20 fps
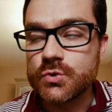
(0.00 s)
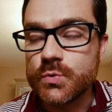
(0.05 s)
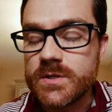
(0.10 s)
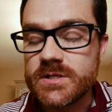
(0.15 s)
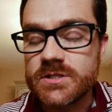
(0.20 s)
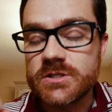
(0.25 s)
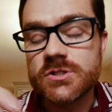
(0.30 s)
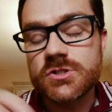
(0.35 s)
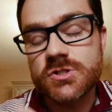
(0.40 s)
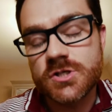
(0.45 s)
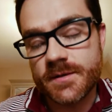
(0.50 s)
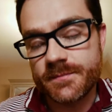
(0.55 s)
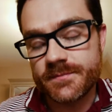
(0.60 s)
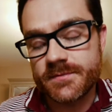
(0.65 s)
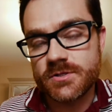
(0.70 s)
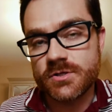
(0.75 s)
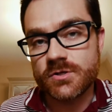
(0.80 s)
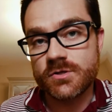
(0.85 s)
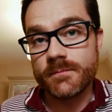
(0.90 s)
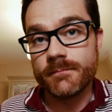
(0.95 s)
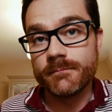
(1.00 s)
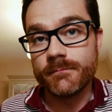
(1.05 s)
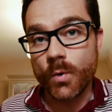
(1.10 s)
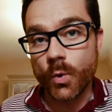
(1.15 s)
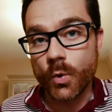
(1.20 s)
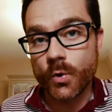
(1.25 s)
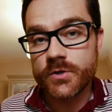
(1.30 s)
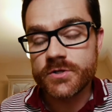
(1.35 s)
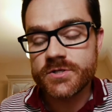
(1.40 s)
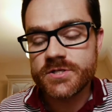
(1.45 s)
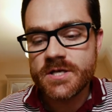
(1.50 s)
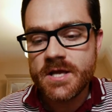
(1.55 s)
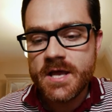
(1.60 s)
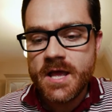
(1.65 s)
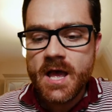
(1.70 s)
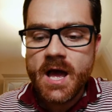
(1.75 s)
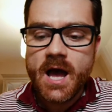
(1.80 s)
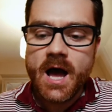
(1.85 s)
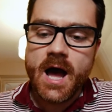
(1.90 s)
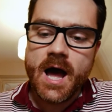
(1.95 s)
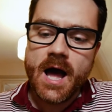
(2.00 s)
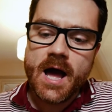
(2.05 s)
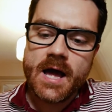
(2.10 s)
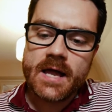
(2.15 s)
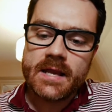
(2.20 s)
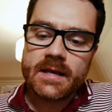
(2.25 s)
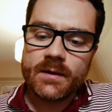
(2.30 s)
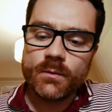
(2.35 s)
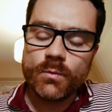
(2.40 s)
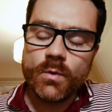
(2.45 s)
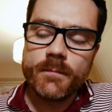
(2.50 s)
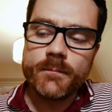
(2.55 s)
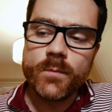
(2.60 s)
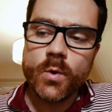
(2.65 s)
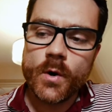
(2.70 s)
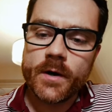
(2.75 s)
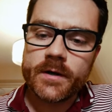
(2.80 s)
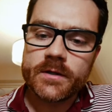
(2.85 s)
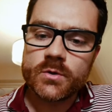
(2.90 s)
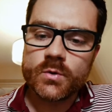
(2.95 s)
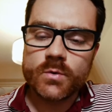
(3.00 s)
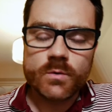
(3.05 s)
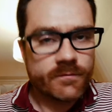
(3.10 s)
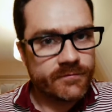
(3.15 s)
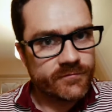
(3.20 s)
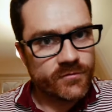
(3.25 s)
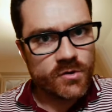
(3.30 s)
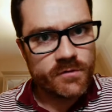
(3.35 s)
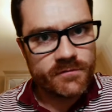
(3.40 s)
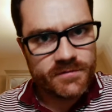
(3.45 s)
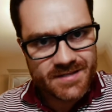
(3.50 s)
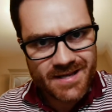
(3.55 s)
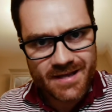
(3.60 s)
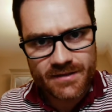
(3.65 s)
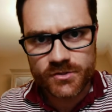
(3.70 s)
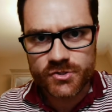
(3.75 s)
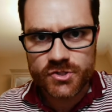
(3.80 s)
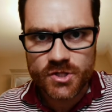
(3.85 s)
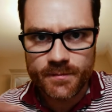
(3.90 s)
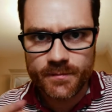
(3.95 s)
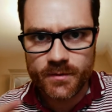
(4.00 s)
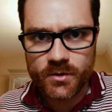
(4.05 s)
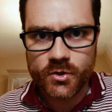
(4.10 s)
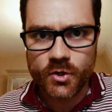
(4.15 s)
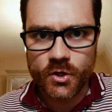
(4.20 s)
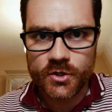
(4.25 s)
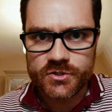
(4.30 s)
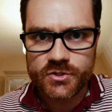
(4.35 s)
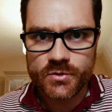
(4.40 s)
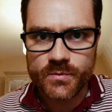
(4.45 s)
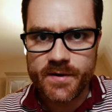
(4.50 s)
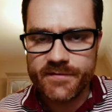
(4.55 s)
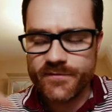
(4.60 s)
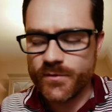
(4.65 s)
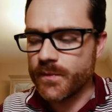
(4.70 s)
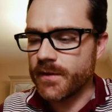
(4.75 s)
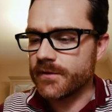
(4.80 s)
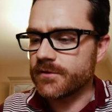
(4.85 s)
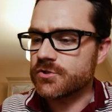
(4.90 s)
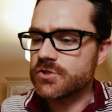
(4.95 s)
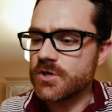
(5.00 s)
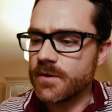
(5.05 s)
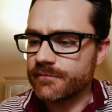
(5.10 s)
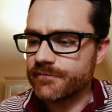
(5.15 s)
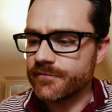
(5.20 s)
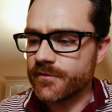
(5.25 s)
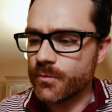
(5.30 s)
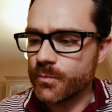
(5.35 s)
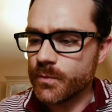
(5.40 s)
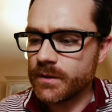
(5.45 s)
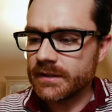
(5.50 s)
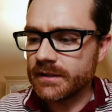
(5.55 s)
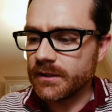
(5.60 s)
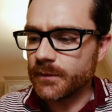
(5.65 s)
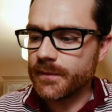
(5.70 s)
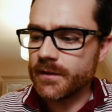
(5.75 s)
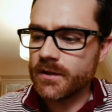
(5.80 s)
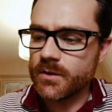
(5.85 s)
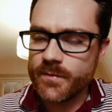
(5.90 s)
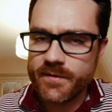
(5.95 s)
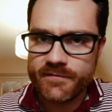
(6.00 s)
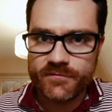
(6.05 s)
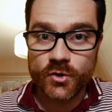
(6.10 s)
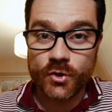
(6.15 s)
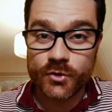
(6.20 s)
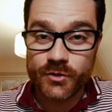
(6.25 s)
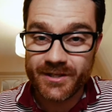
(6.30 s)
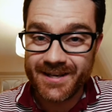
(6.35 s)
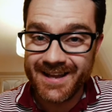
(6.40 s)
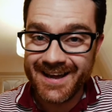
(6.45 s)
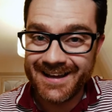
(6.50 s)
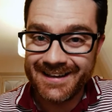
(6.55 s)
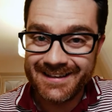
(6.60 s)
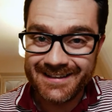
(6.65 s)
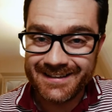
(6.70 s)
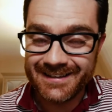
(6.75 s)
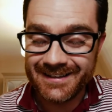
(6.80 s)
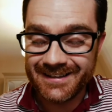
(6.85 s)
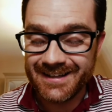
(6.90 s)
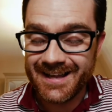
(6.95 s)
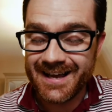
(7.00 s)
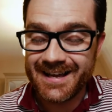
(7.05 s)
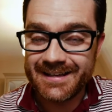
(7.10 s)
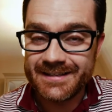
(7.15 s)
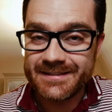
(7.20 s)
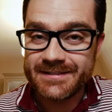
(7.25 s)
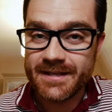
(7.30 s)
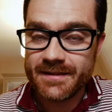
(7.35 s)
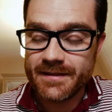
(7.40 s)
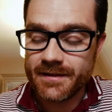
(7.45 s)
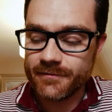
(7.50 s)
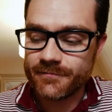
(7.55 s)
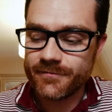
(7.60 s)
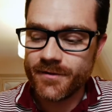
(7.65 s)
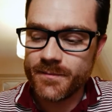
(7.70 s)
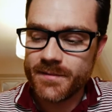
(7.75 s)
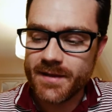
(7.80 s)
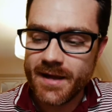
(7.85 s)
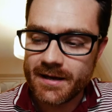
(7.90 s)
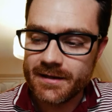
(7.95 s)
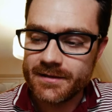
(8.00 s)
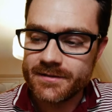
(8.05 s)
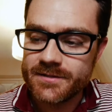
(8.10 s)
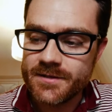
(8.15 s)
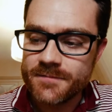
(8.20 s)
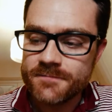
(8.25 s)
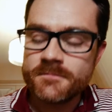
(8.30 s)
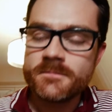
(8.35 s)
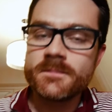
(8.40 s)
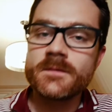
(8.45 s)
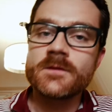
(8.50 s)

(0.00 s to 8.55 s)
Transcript: recent trip to the Mourns, and at one point there were a few of us had to jump across a river. We had to jump from one little bit of the river onto a little island, and then from the island